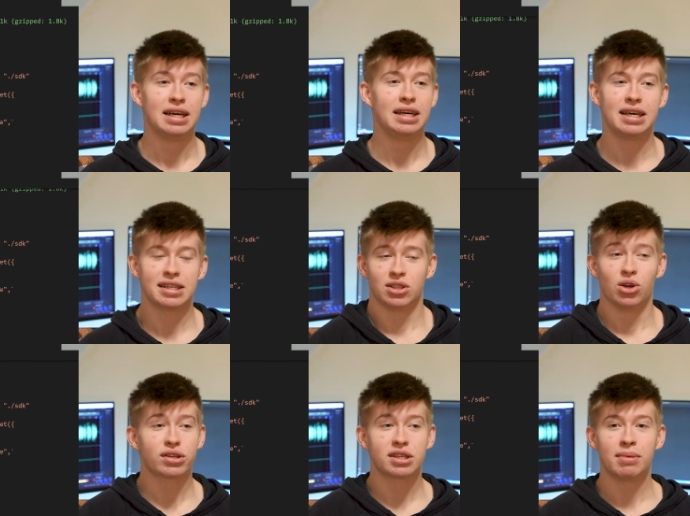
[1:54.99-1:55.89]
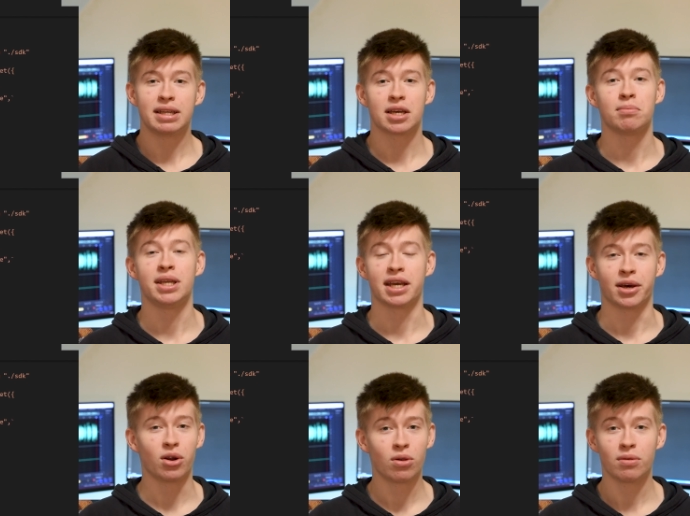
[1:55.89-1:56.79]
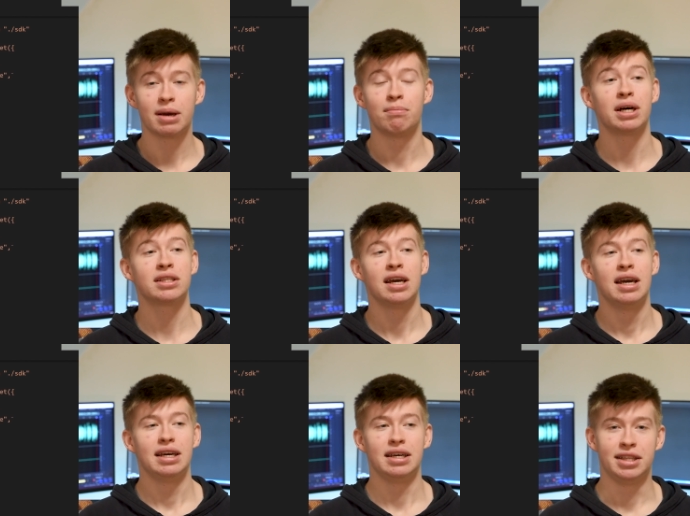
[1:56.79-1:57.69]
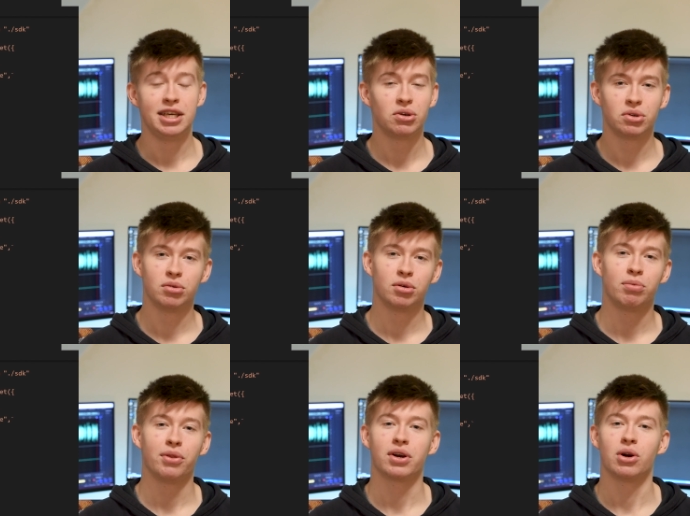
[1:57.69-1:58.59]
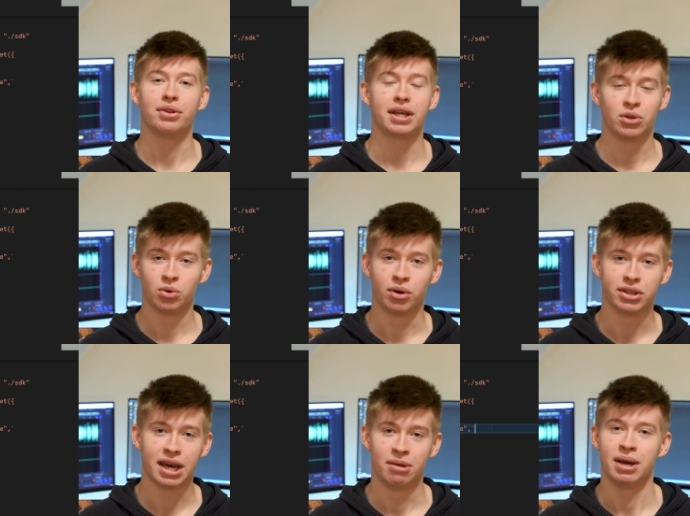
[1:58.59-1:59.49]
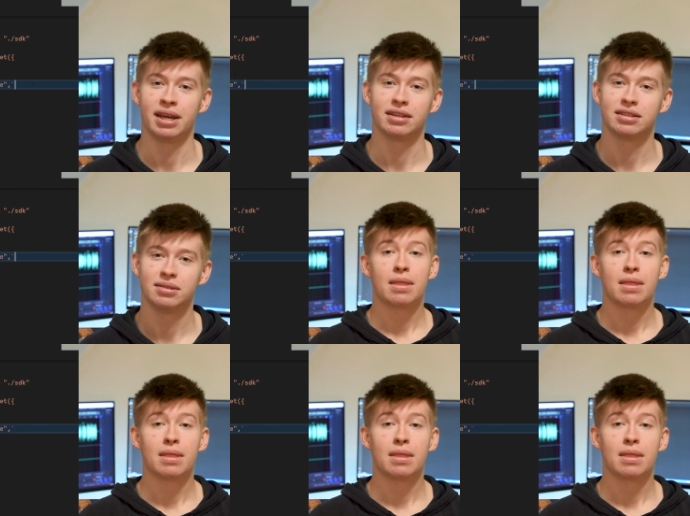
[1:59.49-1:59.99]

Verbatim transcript: It has no semantic meaning at all, but in here you would put the code that you want animated.